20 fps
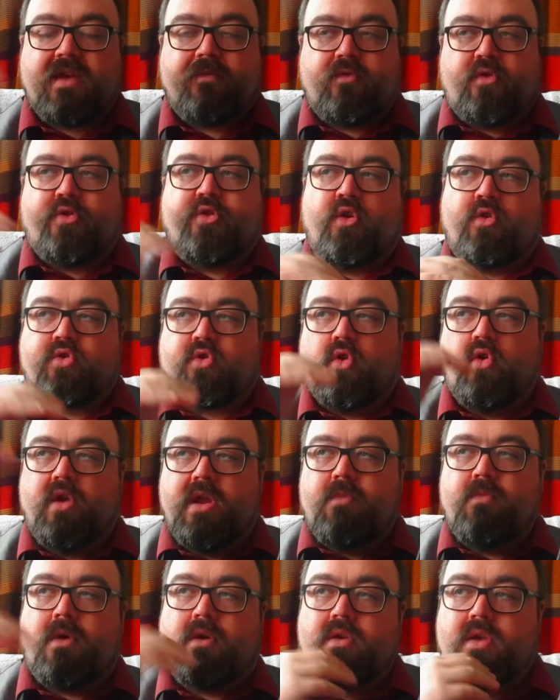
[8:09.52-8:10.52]
thoughts all
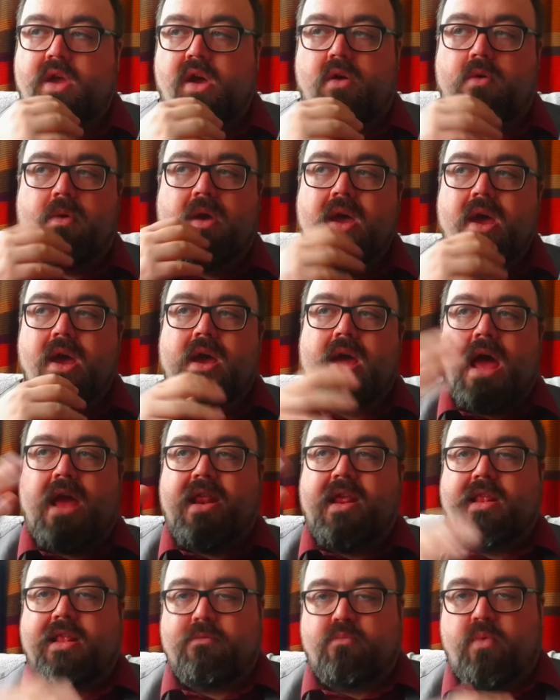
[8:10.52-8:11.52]
in one go,
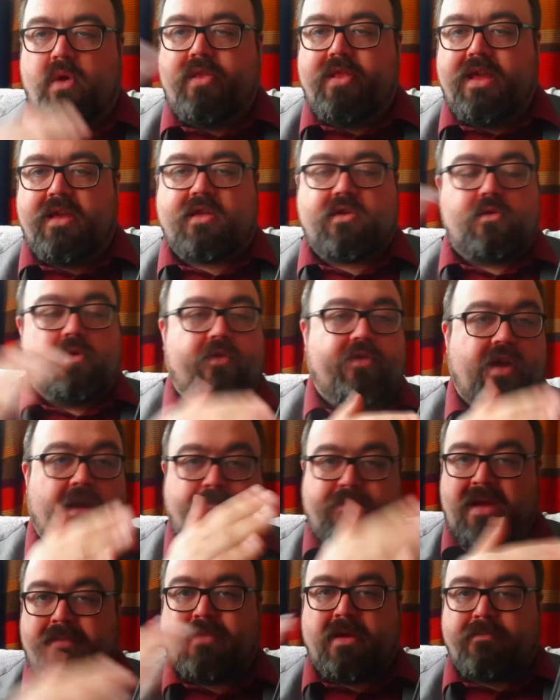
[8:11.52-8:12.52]
and one leads to another,
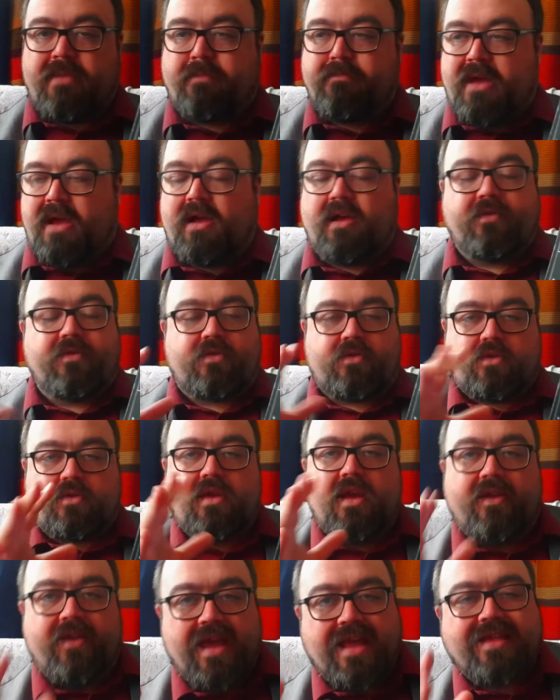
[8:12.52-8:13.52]
and bang, bang, bang, bang.
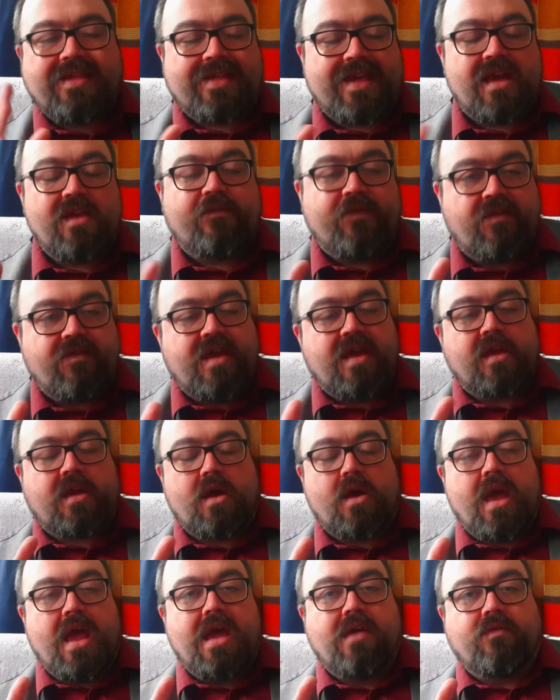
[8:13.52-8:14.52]
And, it sounds very
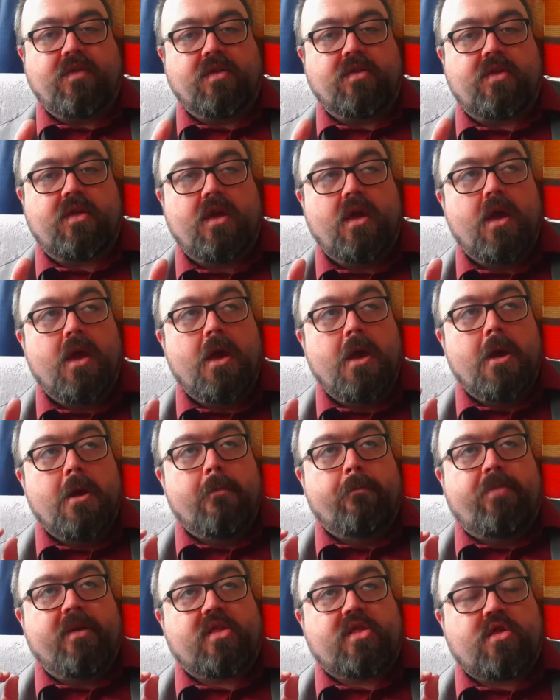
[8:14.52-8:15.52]
incoherent,
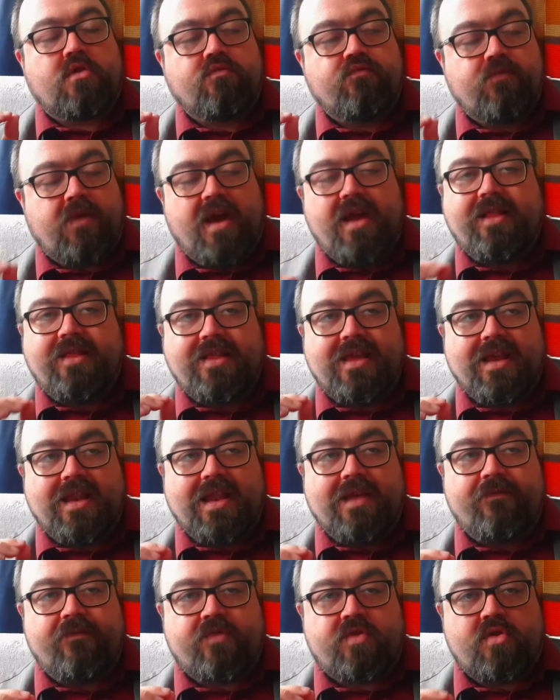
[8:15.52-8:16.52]
but to write the
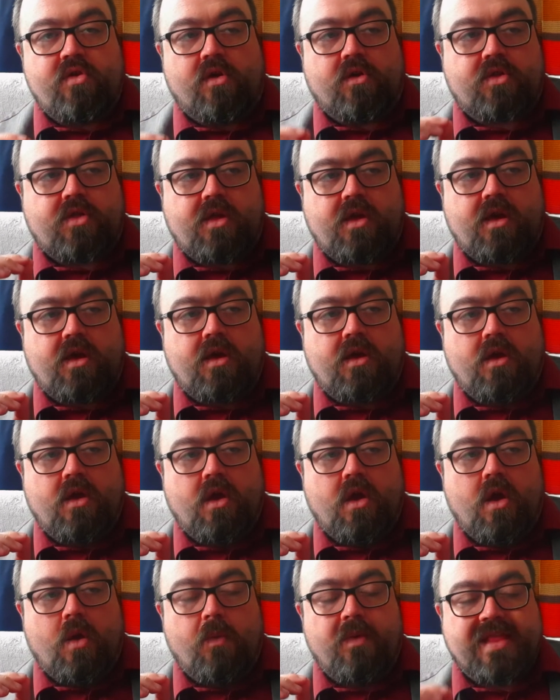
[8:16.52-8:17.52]
11th Doctor
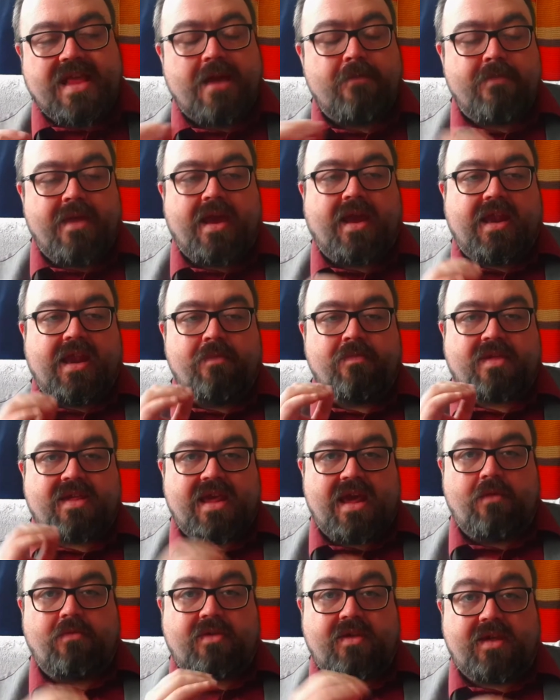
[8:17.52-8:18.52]
without making him
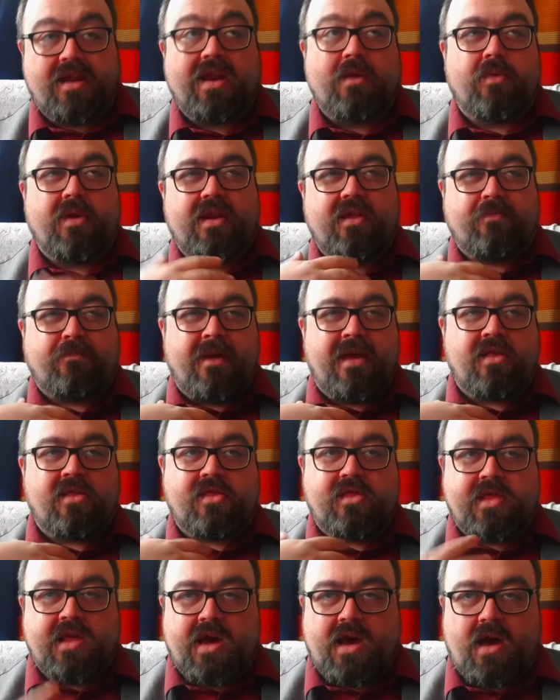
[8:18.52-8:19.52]
sound silly, when he's been
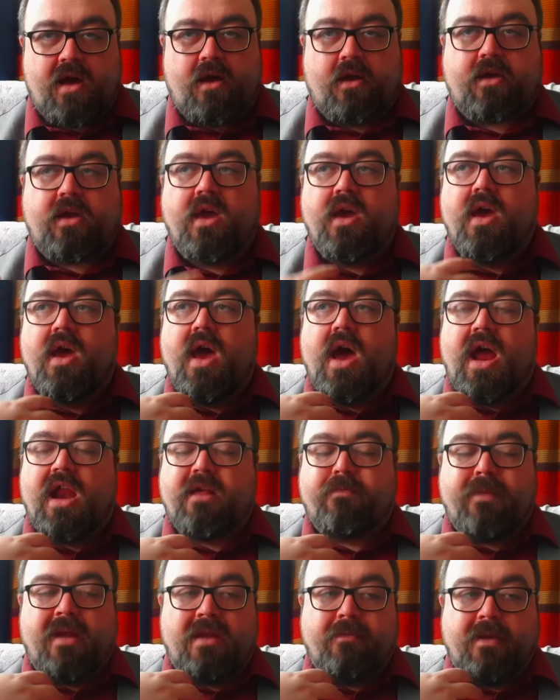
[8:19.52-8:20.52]
dark and
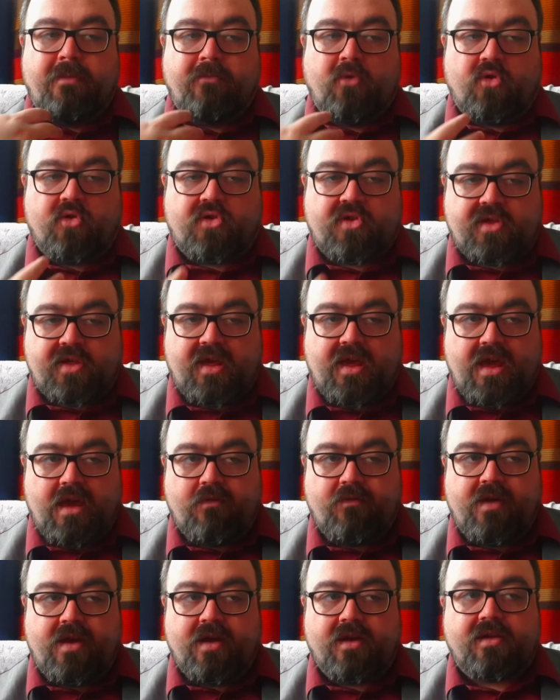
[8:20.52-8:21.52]
he's been a bit more
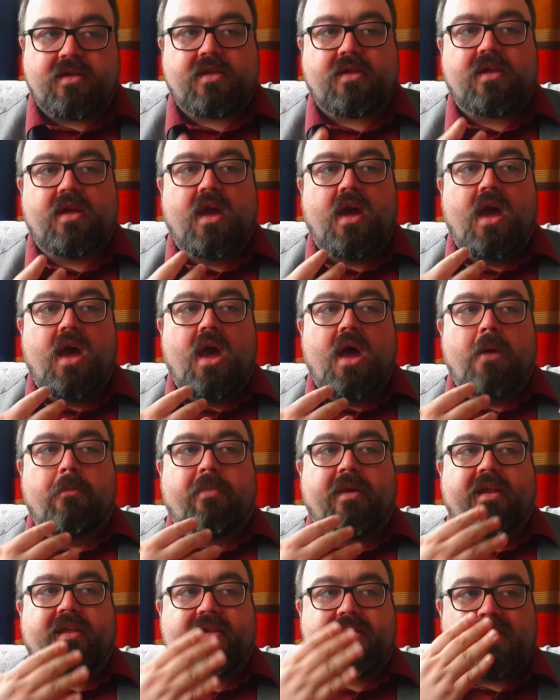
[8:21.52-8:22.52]
serious,
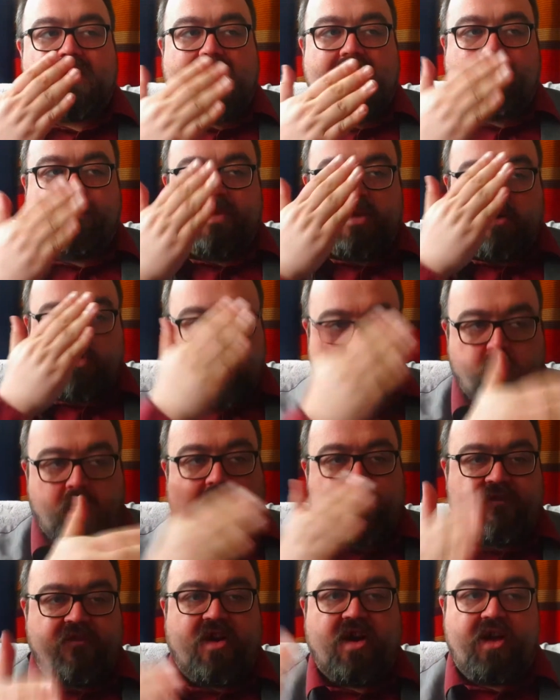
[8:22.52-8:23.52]
but he's still having those
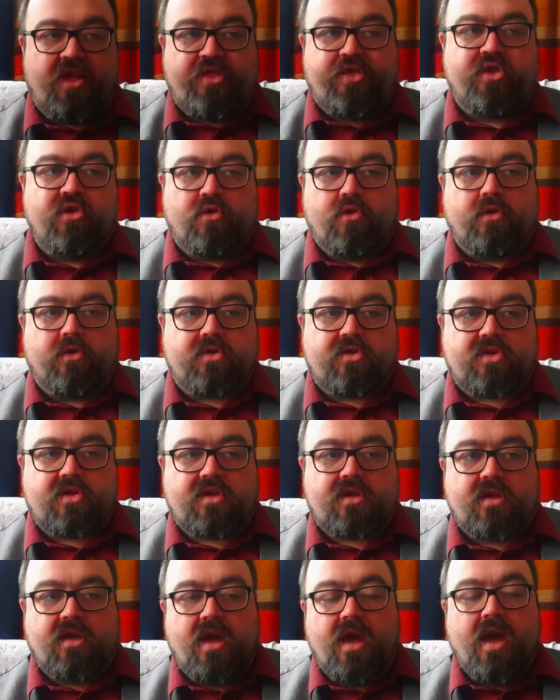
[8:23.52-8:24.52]
quick fire
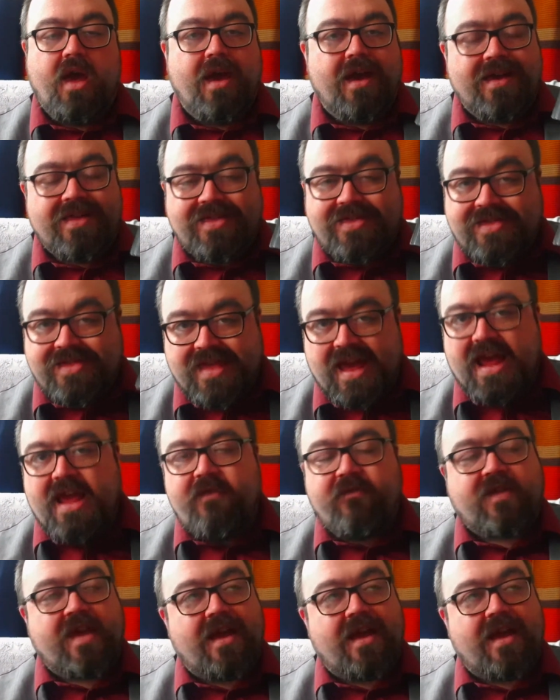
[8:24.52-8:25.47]
thoughts. Dave